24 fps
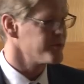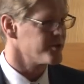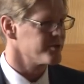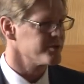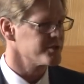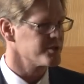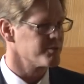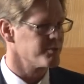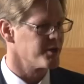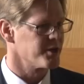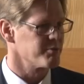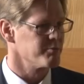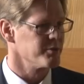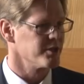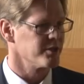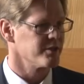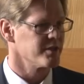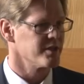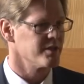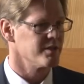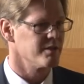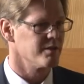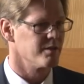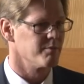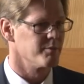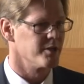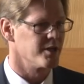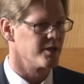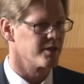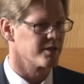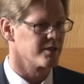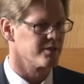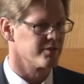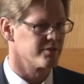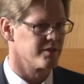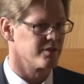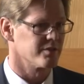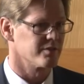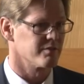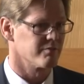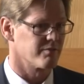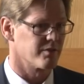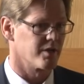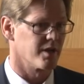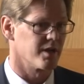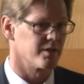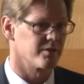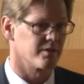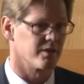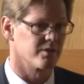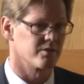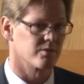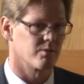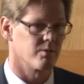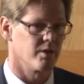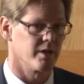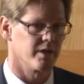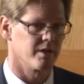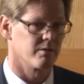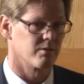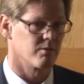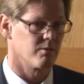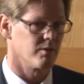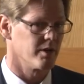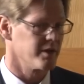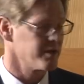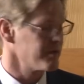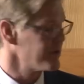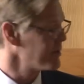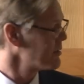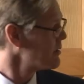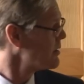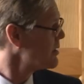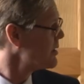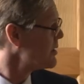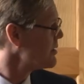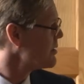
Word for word: there was about a million Americans disenfranchised, quite, quite a,